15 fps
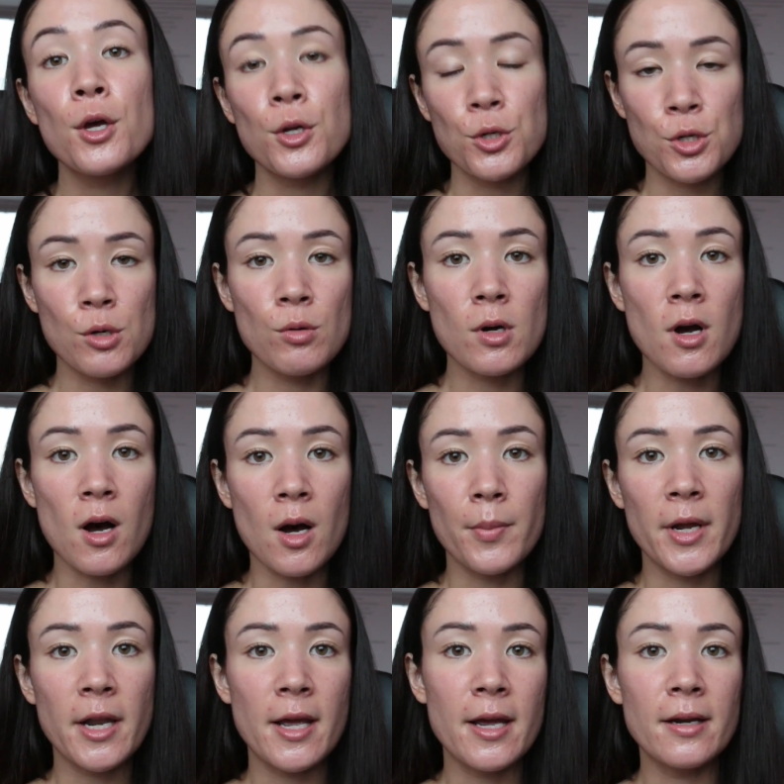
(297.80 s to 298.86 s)
to
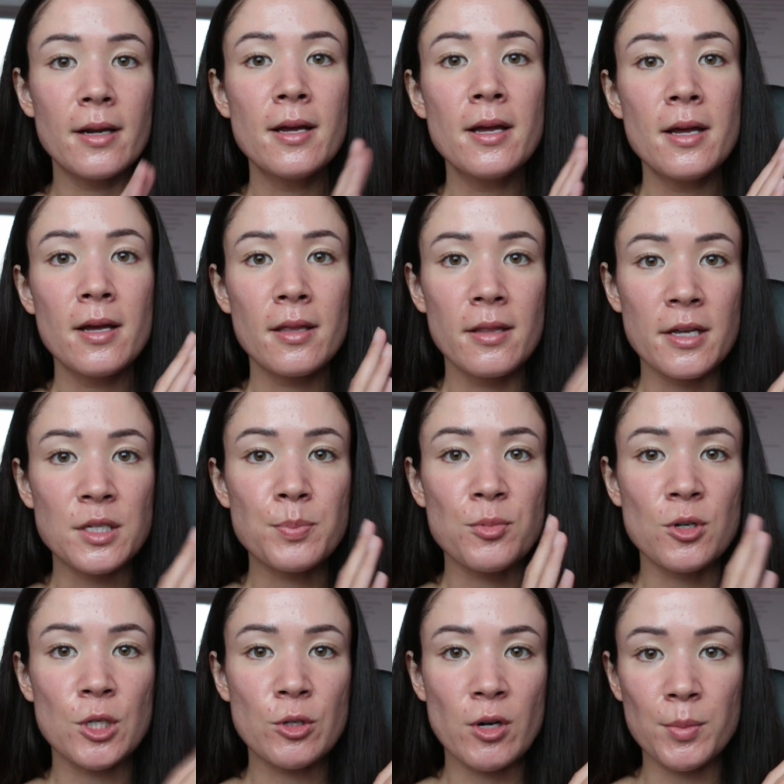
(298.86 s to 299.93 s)
accommodate this
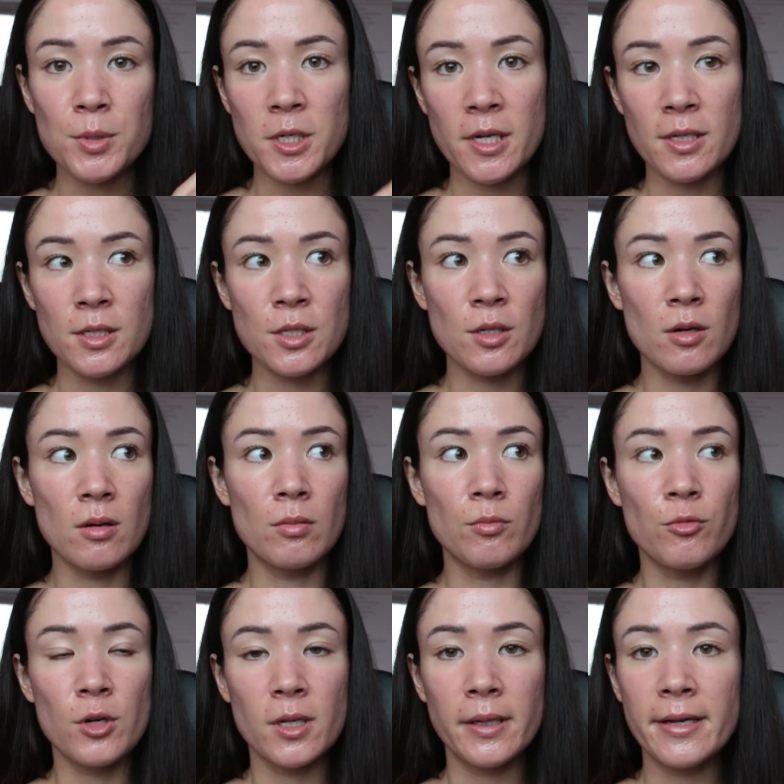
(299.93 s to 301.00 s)
prescription. So
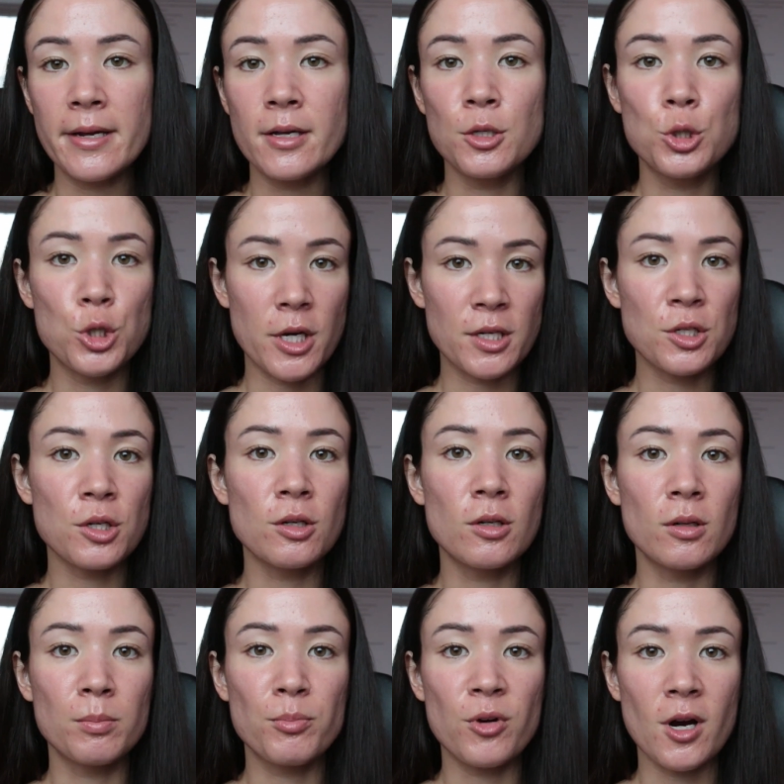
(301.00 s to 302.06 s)
really
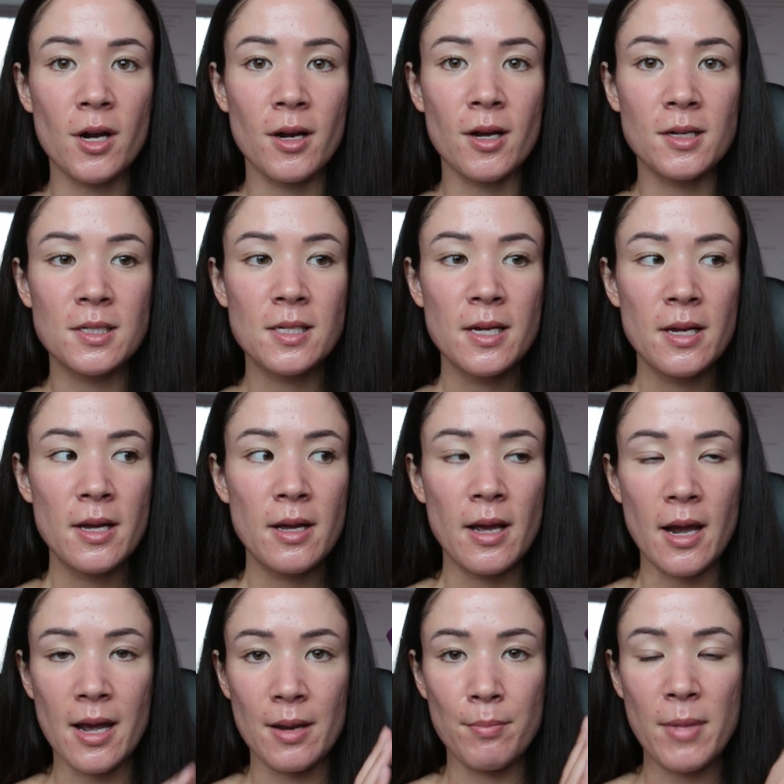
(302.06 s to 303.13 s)
gentle products
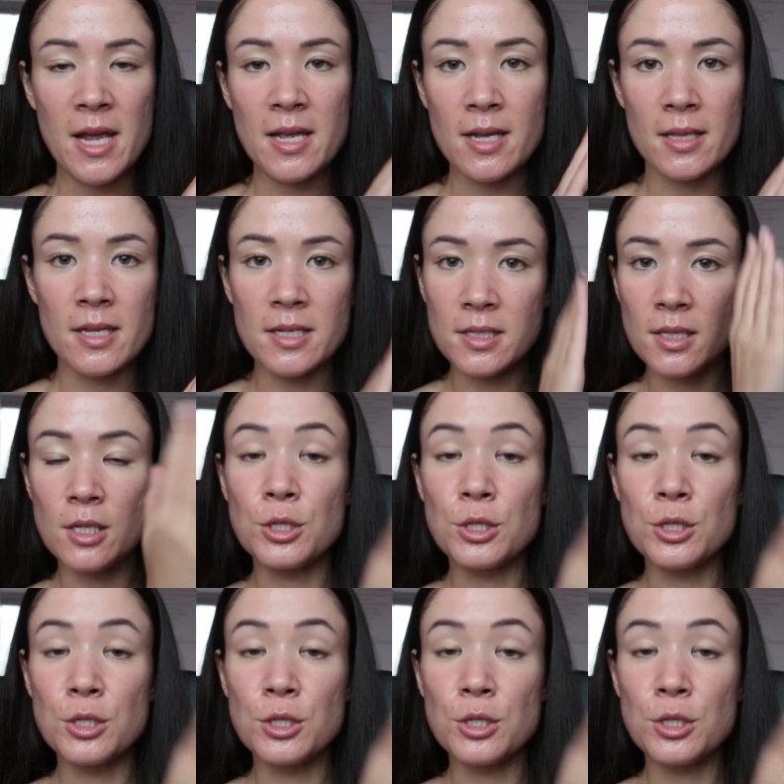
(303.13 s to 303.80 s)
and making this the